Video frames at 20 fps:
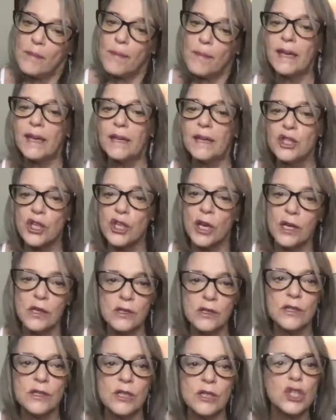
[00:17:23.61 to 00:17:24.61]
making
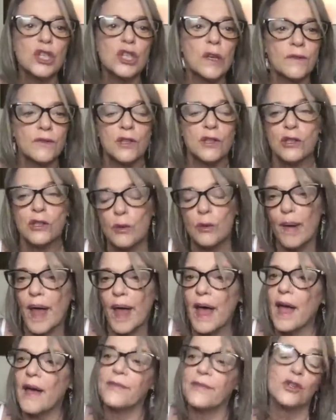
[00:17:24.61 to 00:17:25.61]
changes and shifts in your
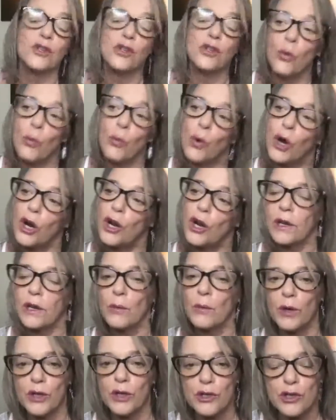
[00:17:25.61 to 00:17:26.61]
path and your work
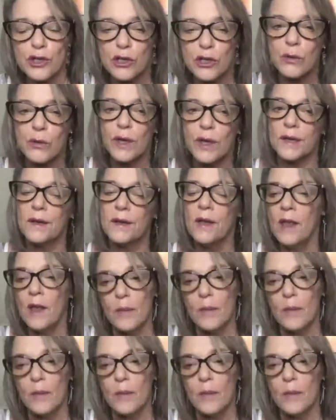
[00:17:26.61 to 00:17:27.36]
and what you're doing.